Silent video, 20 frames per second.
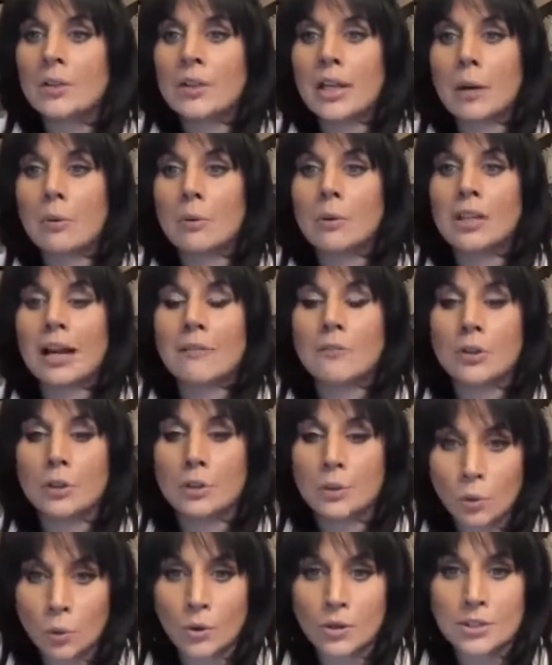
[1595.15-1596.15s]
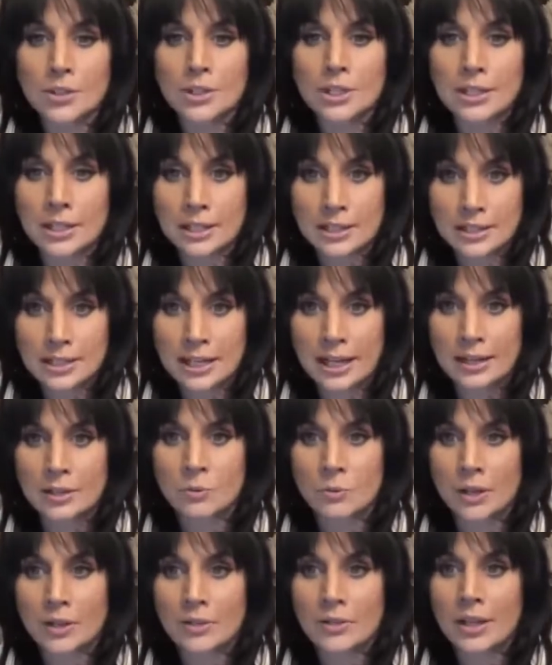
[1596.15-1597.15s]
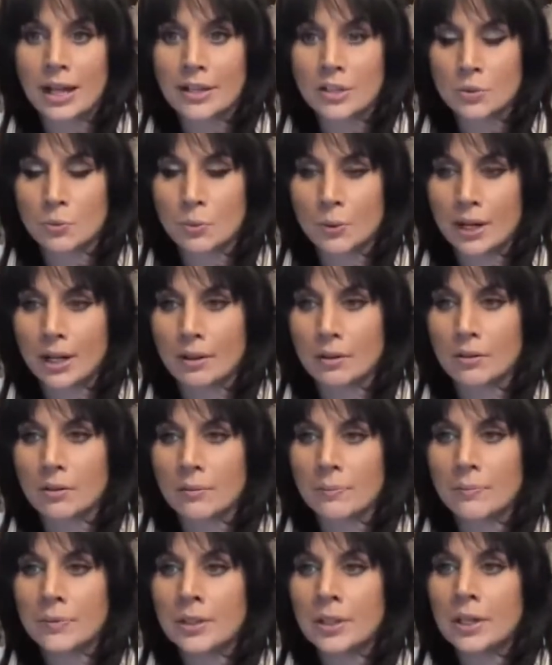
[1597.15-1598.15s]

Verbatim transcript: they will have the Lord to contend with as well.